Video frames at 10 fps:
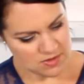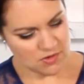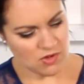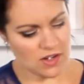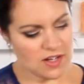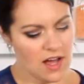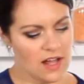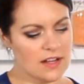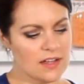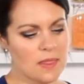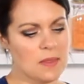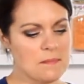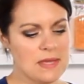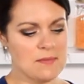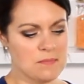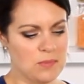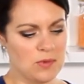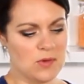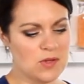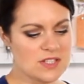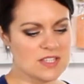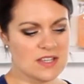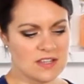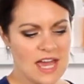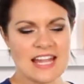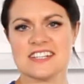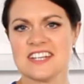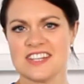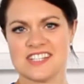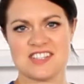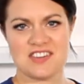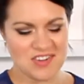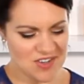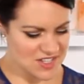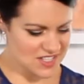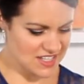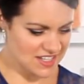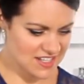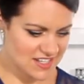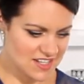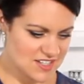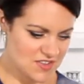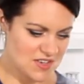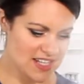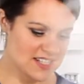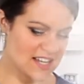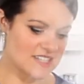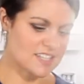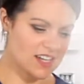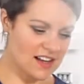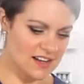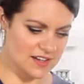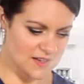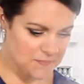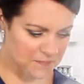we've got garlic in the meatballs and in the sauce, so it is nice and garlicky.